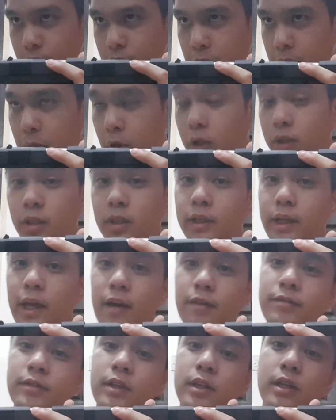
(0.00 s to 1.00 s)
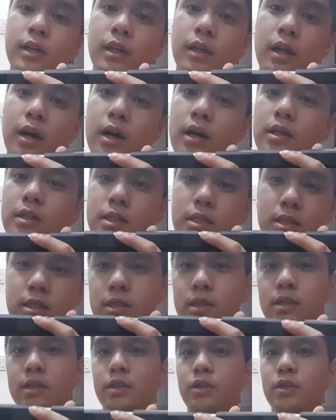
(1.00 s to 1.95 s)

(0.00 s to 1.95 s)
modeled after the Glocks.